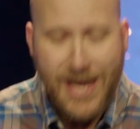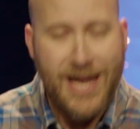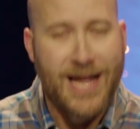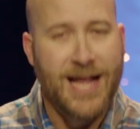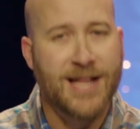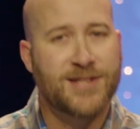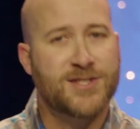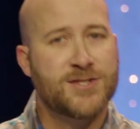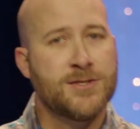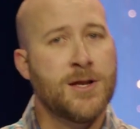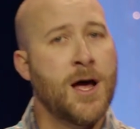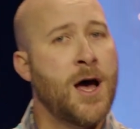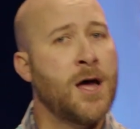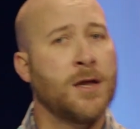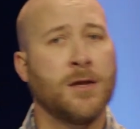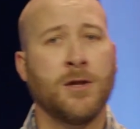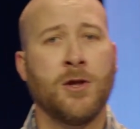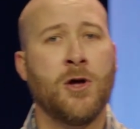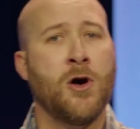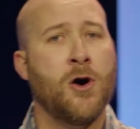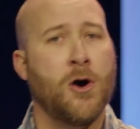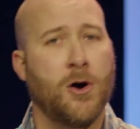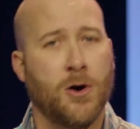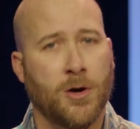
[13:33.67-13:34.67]
it's not
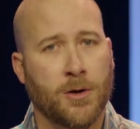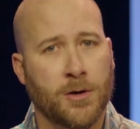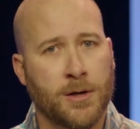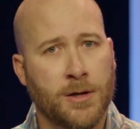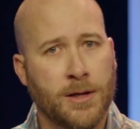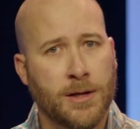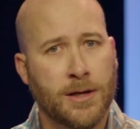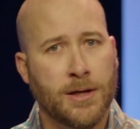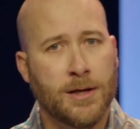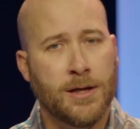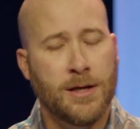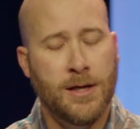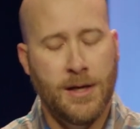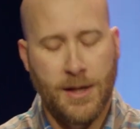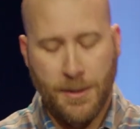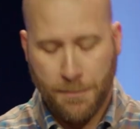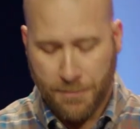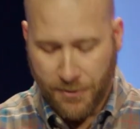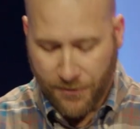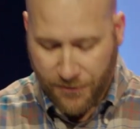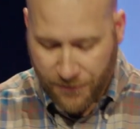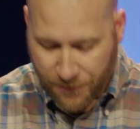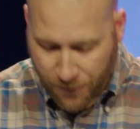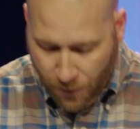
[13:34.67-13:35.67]
long
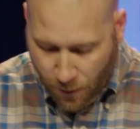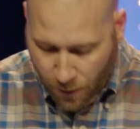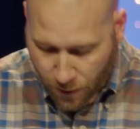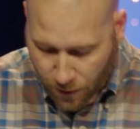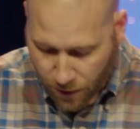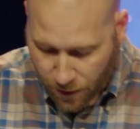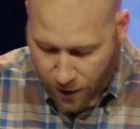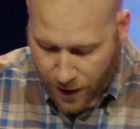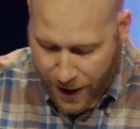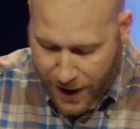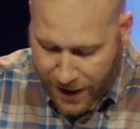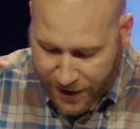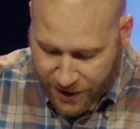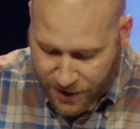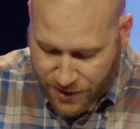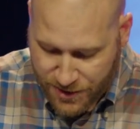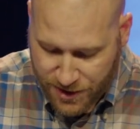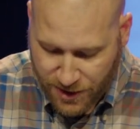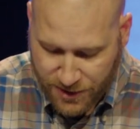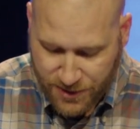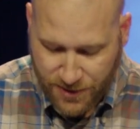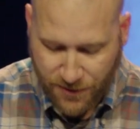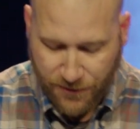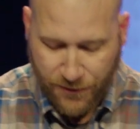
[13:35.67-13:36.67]
before I can
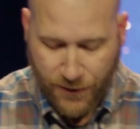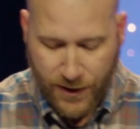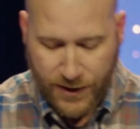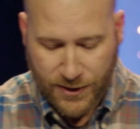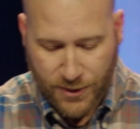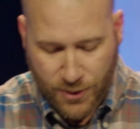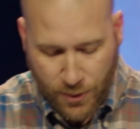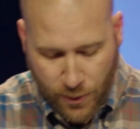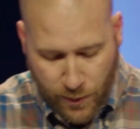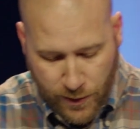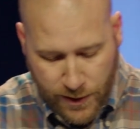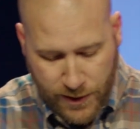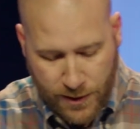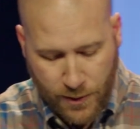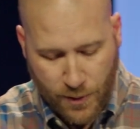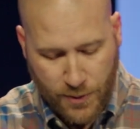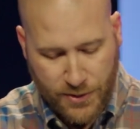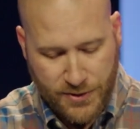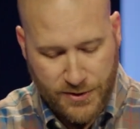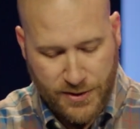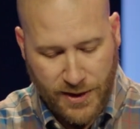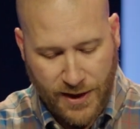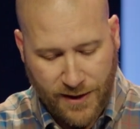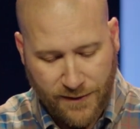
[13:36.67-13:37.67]
justify doing or
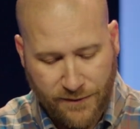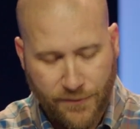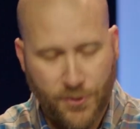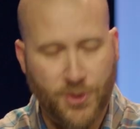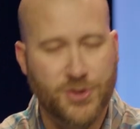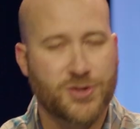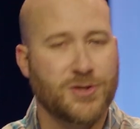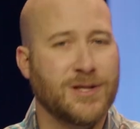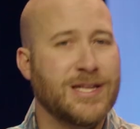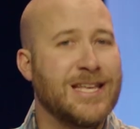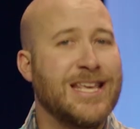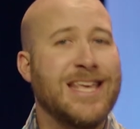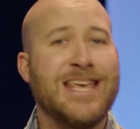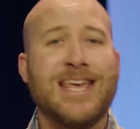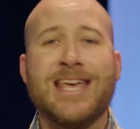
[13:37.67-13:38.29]
saying virtually